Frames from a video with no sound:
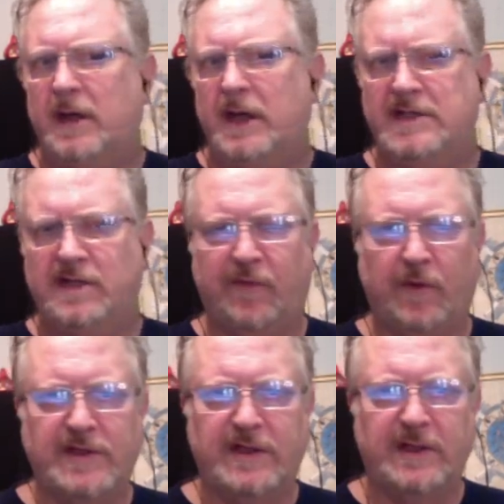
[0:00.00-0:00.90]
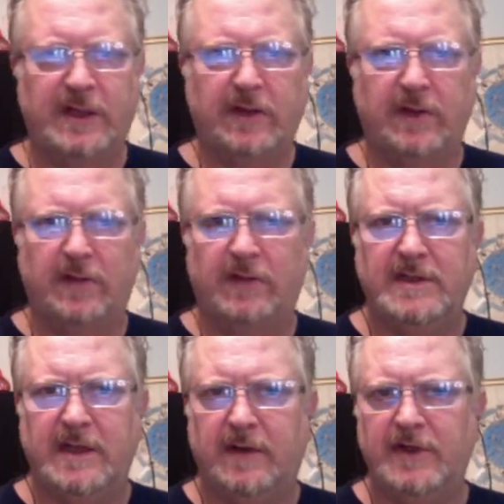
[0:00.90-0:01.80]
It's the first of the year.
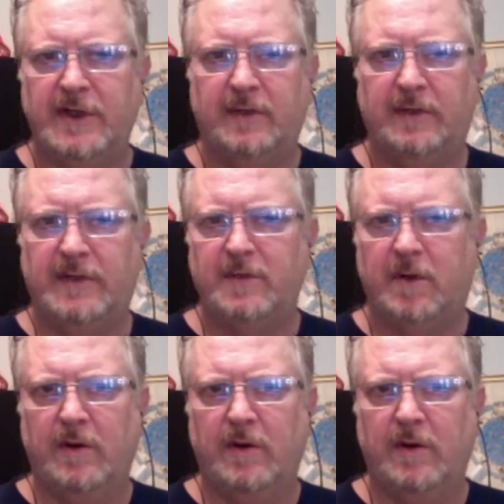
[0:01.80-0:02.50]
This energy, this